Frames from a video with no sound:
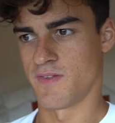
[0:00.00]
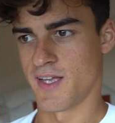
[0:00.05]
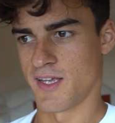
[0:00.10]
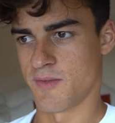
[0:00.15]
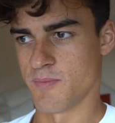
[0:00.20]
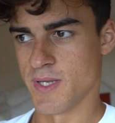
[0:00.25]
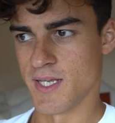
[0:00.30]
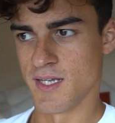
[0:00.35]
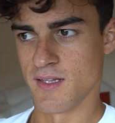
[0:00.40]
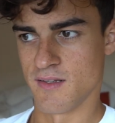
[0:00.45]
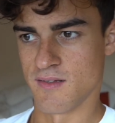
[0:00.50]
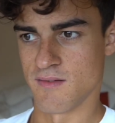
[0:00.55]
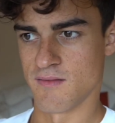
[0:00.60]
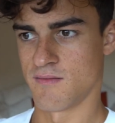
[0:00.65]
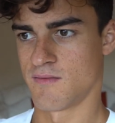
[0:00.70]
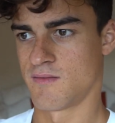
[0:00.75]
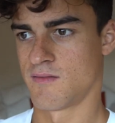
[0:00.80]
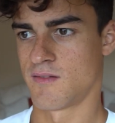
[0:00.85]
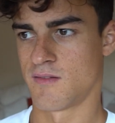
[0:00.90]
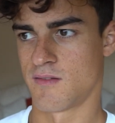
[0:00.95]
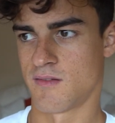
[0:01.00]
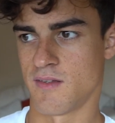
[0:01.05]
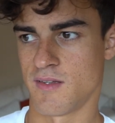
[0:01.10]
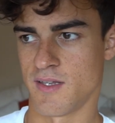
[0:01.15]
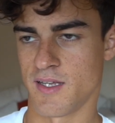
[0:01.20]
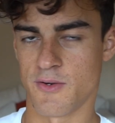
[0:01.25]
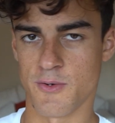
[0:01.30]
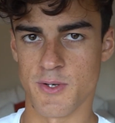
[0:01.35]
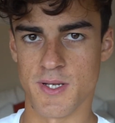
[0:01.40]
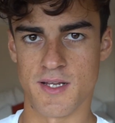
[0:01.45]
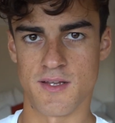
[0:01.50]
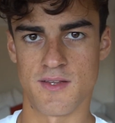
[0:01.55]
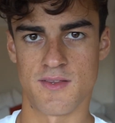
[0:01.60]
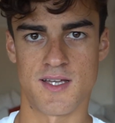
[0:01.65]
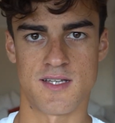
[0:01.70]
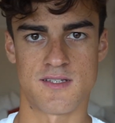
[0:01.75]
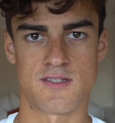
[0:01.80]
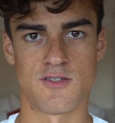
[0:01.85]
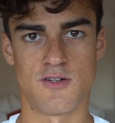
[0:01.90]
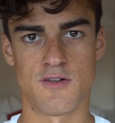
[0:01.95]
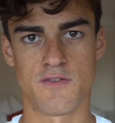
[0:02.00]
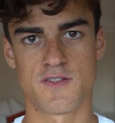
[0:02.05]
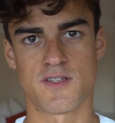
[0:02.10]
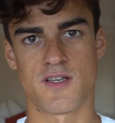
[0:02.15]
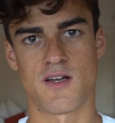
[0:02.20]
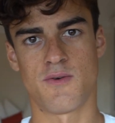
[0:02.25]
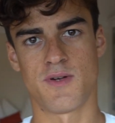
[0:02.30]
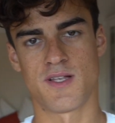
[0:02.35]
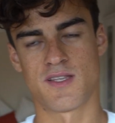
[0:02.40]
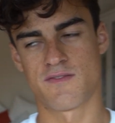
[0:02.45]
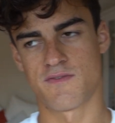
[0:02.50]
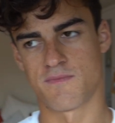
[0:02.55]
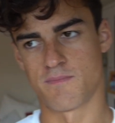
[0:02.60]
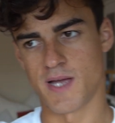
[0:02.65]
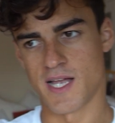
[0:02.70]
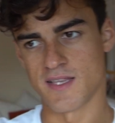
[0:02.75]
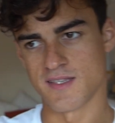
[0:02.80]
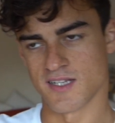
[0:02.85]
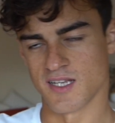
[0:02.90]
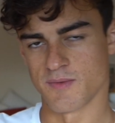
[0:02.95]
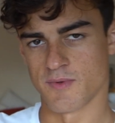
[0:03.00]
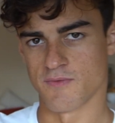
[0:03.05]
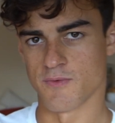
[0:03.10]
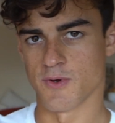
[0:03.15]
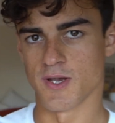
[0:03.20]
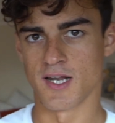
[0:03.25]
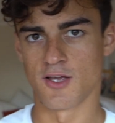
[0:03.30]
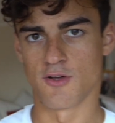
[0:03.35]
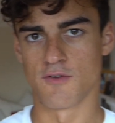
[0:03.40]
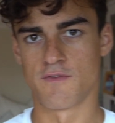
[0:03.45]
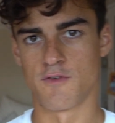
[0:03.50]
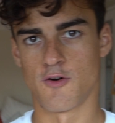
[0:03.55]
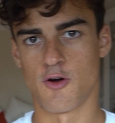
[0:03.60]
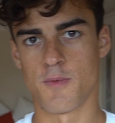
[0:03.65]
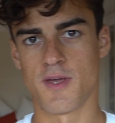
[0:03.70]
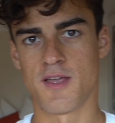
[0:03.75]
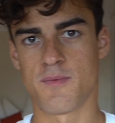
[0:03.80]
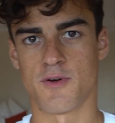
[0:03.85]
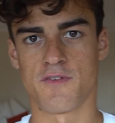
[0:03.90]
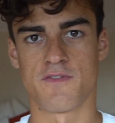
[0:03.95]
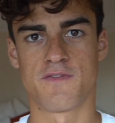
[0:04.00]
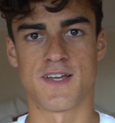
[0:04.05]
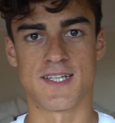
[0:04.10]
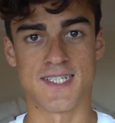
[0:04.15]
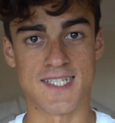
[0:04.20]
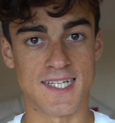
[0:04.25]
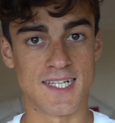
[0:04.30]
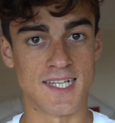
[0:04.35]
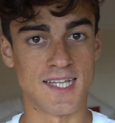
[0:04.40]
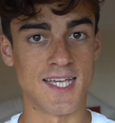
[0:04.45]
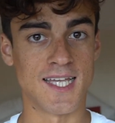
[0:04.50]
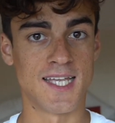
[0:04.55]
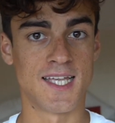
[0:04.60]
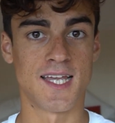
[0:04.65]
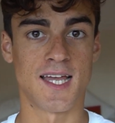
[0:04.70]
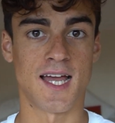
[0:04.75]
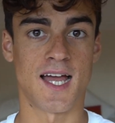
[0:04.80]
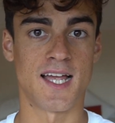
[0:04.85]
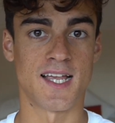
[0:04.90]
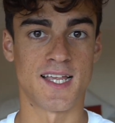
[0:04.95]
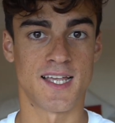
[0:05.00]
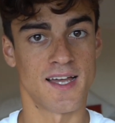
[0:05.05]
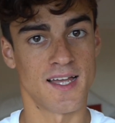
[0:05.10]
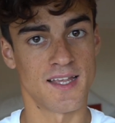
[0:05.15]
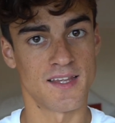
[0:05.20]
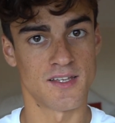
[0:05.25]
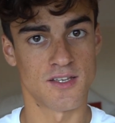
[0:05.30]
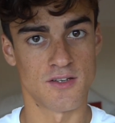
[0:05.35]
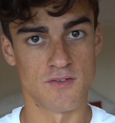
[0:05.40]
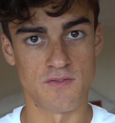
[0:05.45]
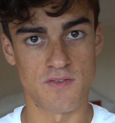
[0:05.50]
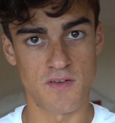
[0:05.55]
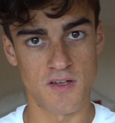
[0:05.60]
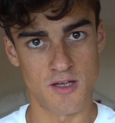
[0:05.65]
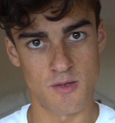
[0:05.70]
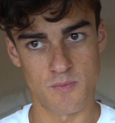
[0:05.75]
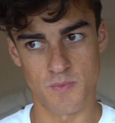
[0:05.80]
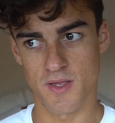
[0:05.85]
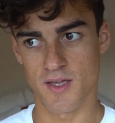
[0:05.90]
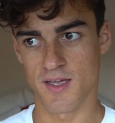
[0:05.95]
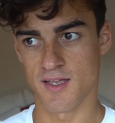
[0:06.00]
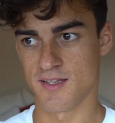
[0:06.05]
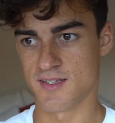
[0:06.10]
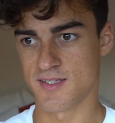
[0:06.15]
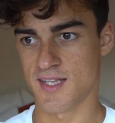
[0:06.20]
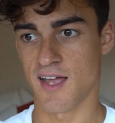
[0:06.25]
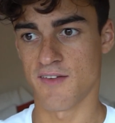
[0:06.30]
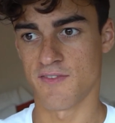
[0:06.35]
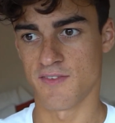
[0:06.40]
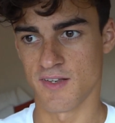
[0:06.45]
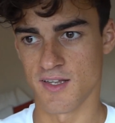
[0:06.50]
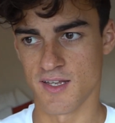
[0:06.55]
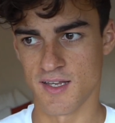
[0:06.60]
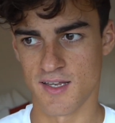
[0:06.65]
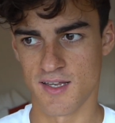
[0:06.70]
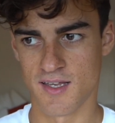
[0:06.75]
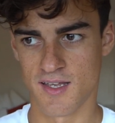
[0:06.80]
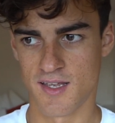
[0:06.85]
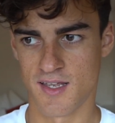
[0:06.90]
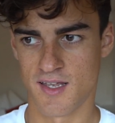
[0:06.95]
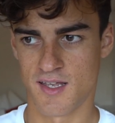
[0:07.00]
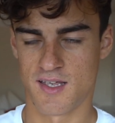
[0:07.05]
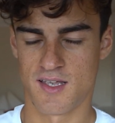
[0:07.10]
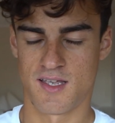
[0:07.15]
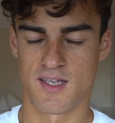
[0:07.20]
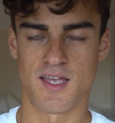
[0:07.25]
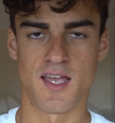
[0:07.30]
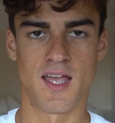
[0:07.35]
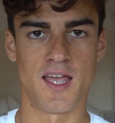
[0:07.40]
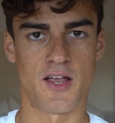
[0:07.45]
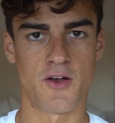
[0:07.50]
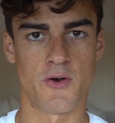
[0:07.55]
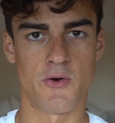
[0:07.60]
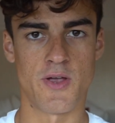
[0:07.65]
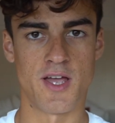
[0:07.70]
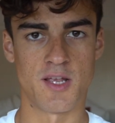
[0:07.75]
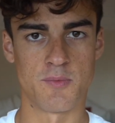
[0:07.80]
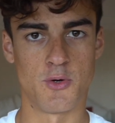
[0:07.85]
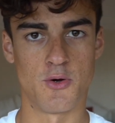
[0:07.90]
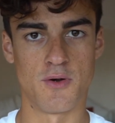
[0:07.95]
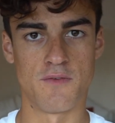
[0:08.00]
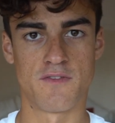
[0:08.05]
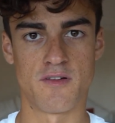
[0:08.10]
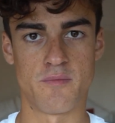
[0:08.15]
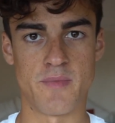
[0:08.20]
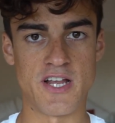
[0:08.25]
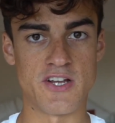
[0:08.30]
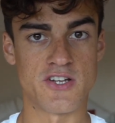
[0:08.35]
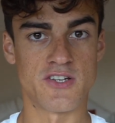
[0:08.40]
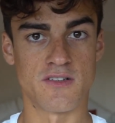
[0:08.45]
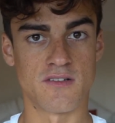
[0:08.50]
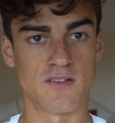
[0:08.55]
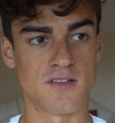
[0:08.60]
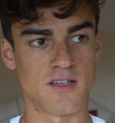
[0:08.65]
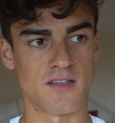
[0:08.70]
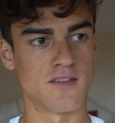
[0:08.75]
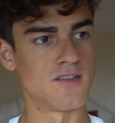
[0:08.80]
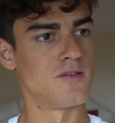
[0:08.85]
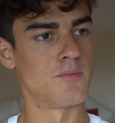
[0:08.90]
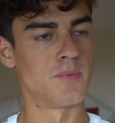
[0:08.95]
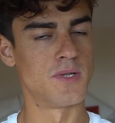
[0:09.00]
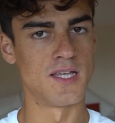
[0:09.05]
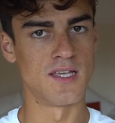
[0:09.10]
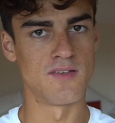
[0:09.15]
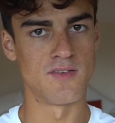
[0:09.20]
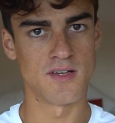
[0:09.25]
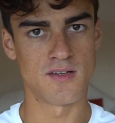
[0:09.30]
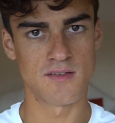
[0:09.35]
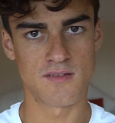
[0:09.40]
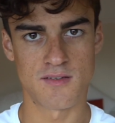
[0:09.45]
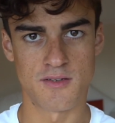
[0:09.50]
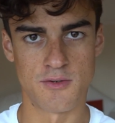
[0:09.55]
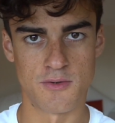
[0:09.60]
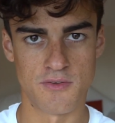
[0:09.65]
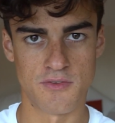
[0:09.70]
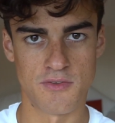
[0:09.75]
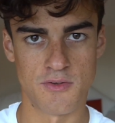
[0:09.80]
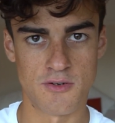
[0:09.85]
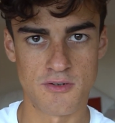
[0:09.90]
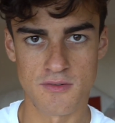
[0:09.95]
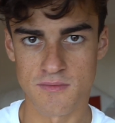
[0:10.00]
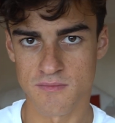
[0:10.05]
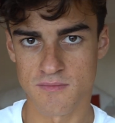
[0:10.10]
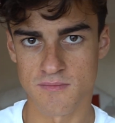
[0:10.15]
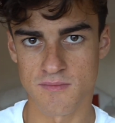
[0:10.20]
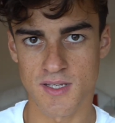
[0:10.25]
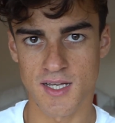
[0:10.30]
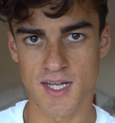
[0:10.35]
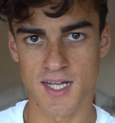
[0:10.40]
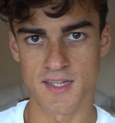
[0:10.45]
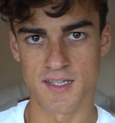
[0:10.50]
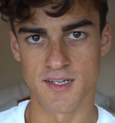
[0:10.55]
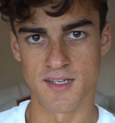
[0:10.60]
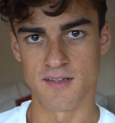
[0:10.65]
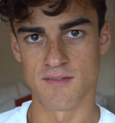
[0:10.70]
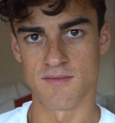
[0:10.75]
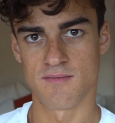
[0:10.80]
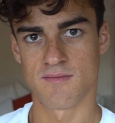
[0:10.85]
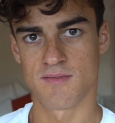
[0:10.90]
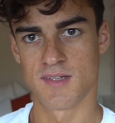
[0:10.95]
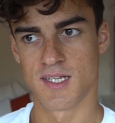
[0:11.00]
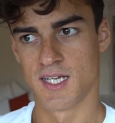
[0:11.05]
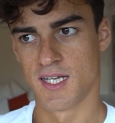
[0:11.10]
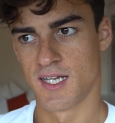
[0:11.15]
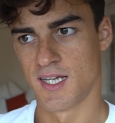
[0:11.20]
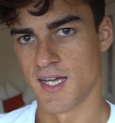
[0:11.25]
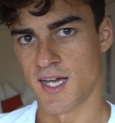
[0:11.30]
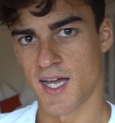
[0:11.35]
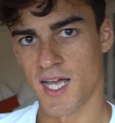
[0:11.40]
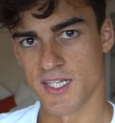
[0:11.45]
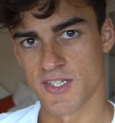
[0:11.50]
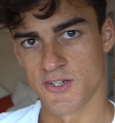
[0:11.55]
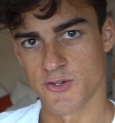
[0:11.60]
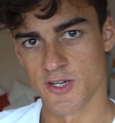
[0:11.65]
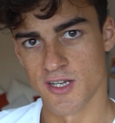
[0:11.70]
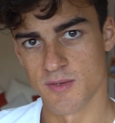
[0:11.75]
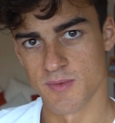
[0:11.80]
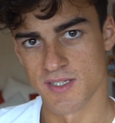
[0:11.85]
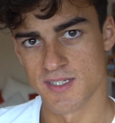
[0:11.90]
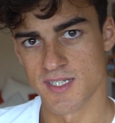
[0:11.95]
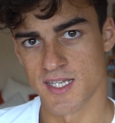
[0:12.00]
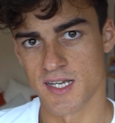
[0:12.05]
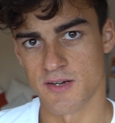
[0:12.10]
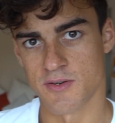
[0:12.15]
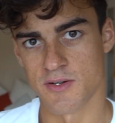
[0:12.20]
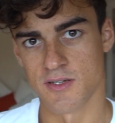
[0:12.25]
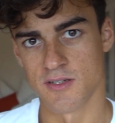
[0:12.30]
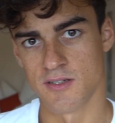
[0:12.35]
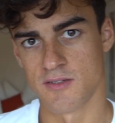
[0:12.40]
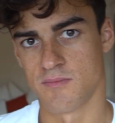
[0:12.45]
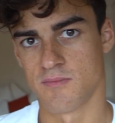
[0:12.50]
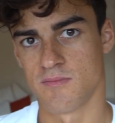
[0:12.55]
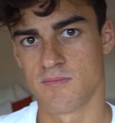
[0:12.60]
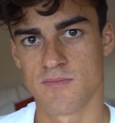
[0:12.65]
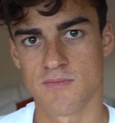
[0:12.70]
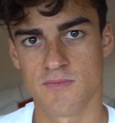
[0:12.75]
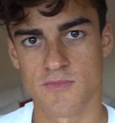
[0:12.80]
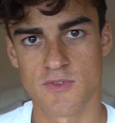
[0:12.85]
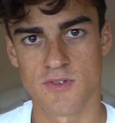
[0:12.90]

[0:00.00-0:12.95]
of like meal and ingredient and that stuff. So it's mentally been really good for me, but physically I can confirm that it's definitely create more inflammation. Can you believe it? Who'd have thought adding in ice cream and cereal and